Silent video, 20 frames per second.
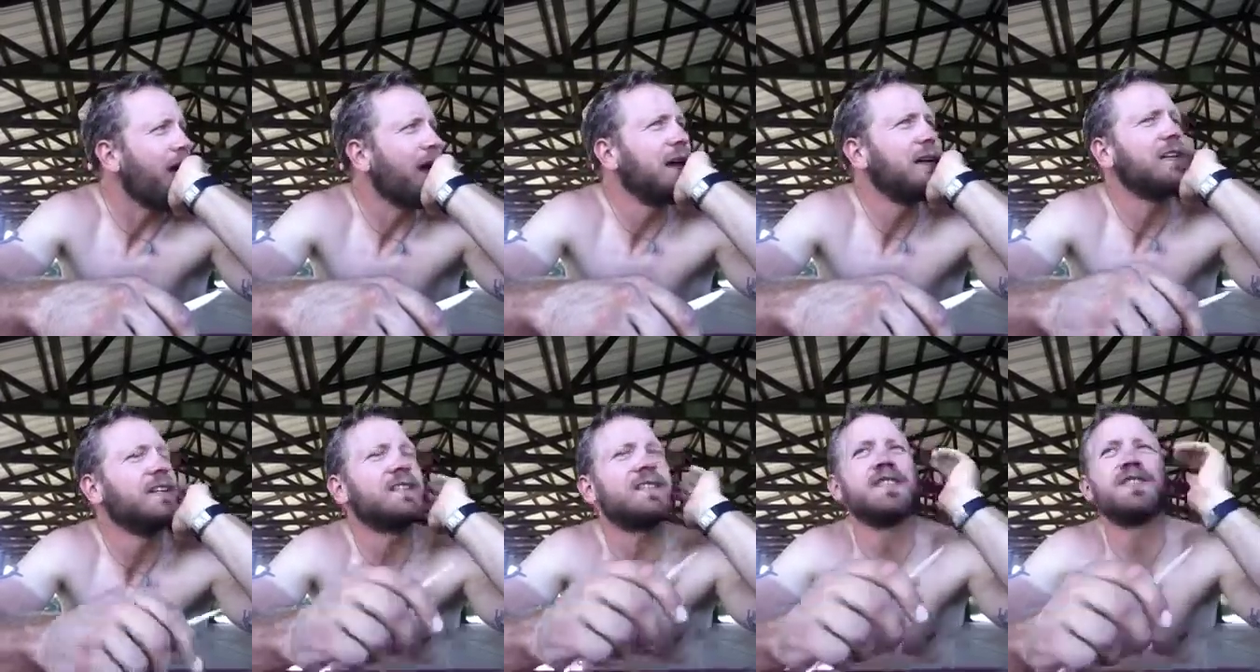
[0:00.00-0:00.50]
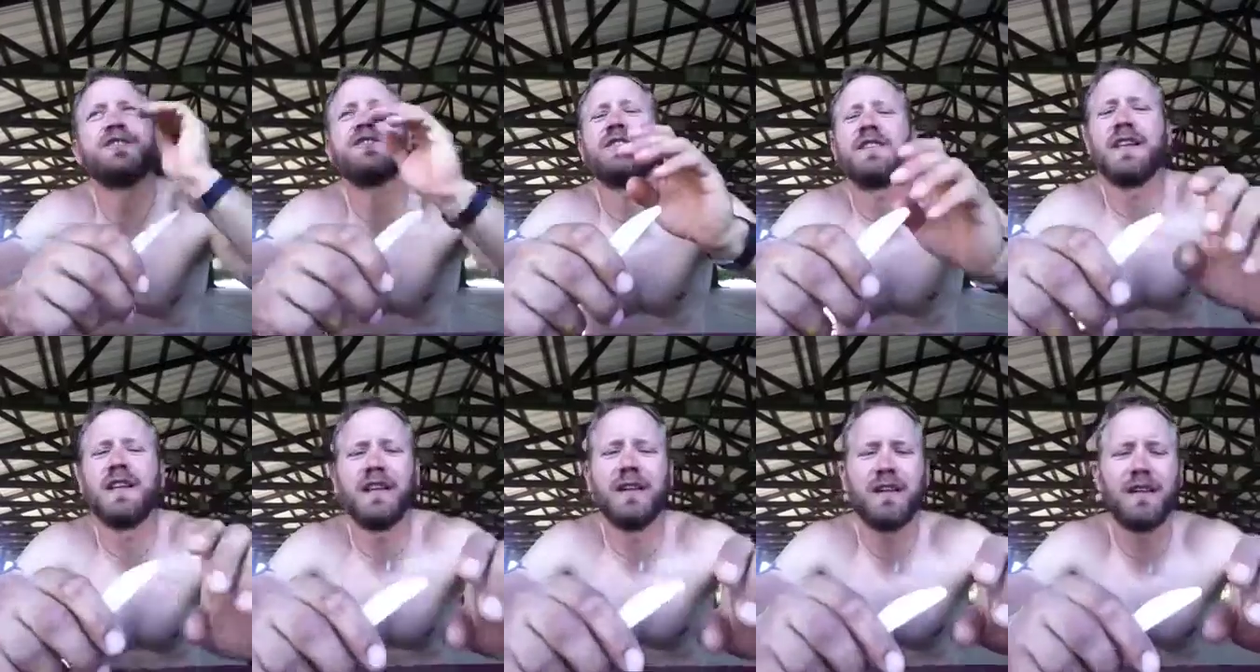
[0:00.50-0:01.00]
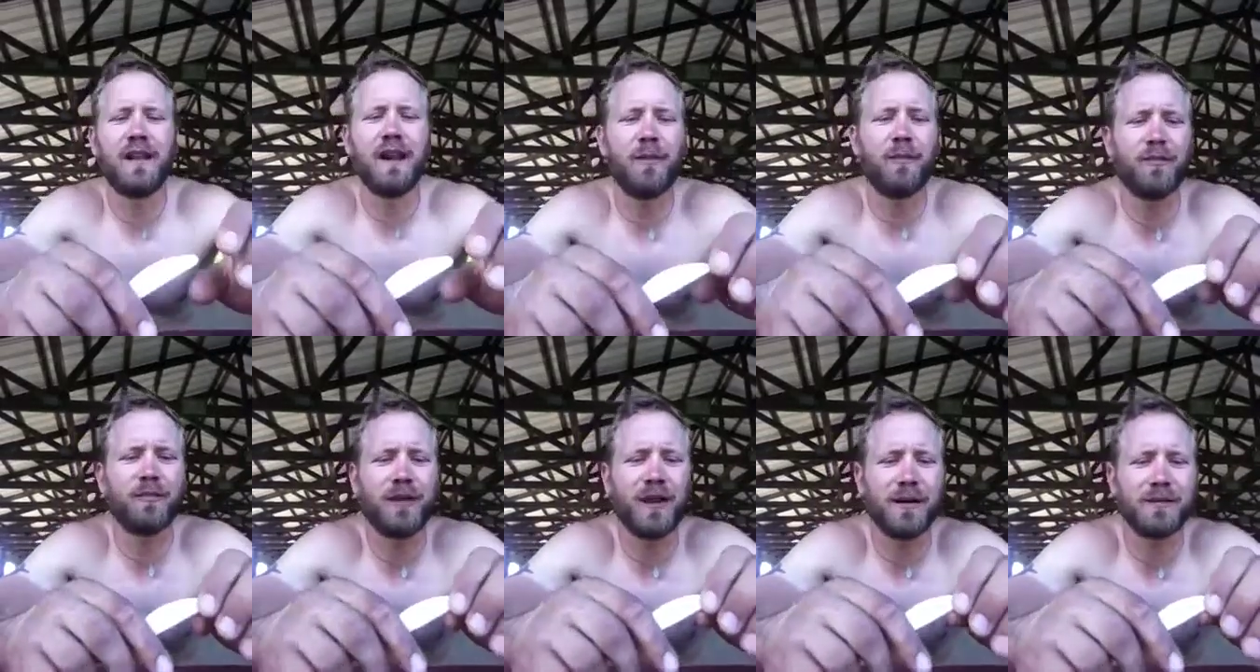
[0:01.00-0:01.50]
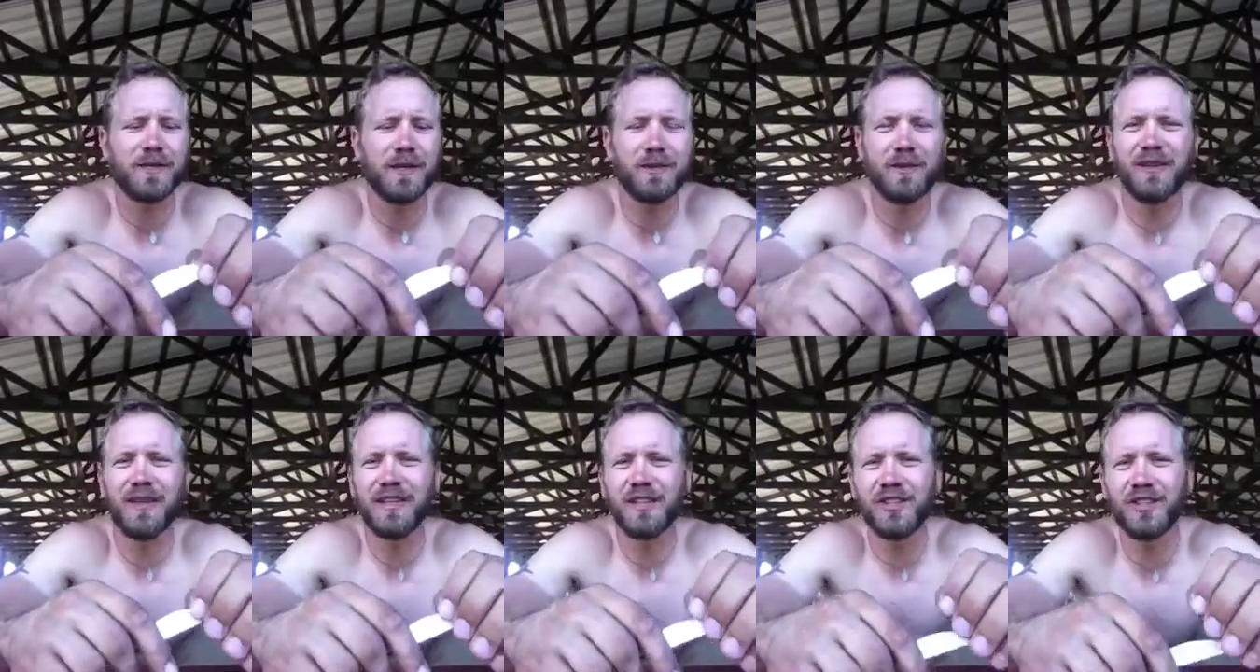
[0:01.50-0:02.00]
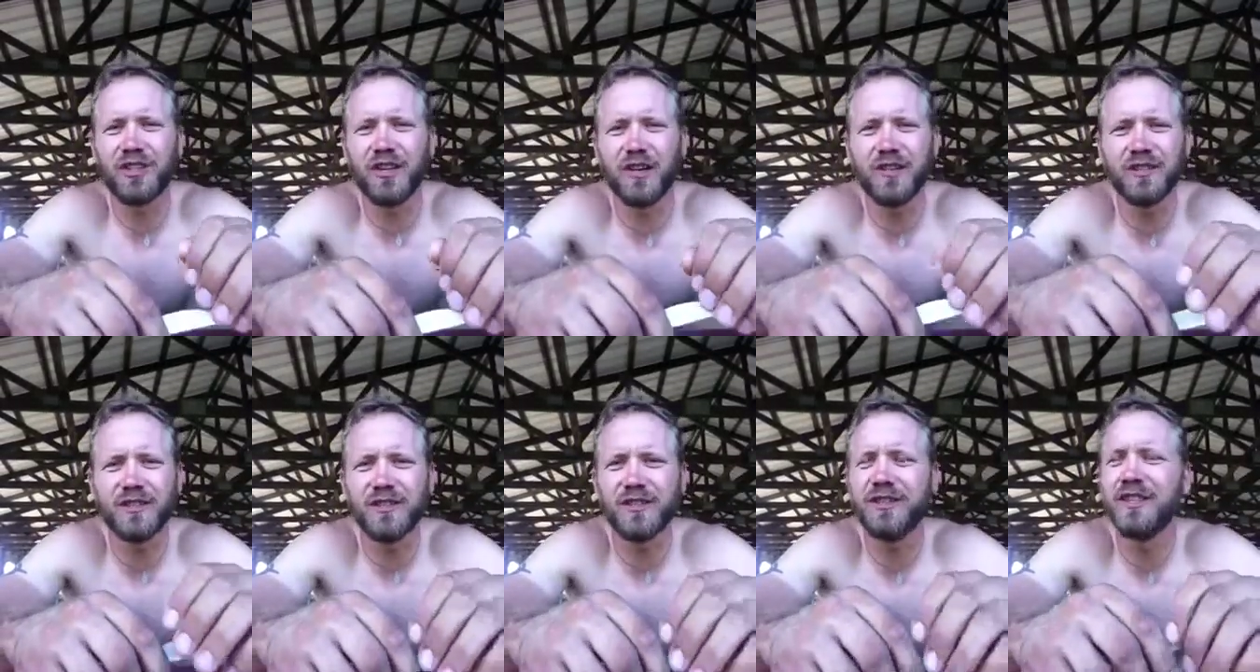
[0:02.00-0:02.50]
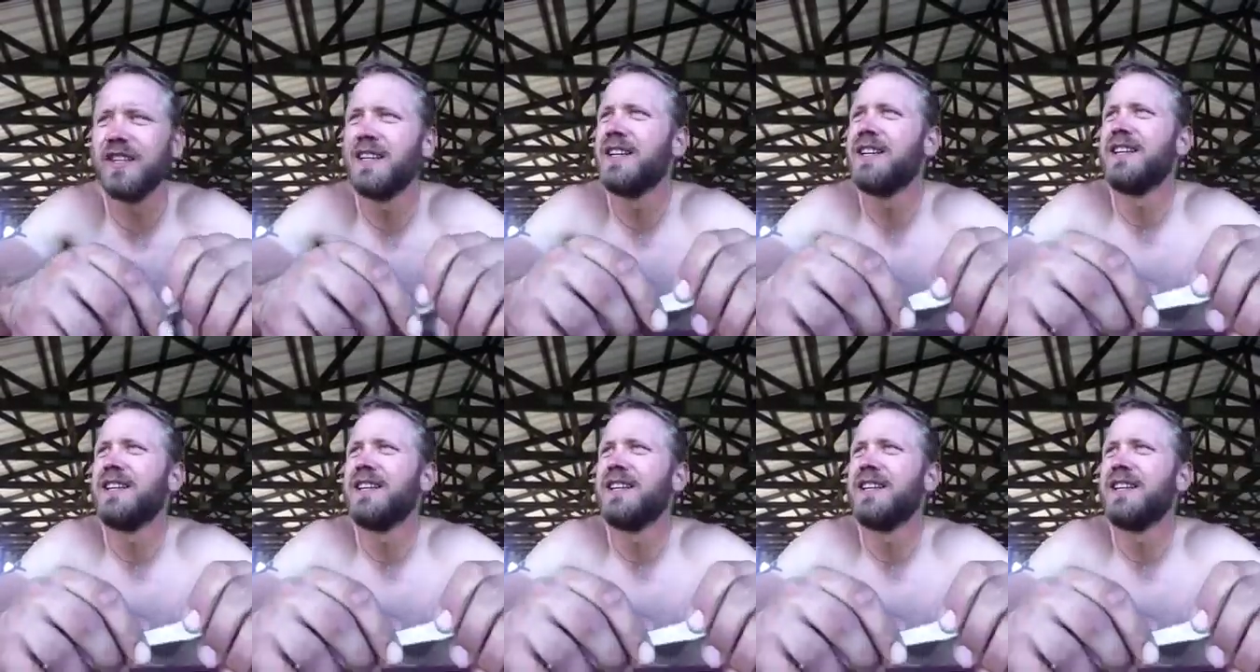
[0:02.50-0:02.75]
yeah, it's interesting. A lot of times I would like judge.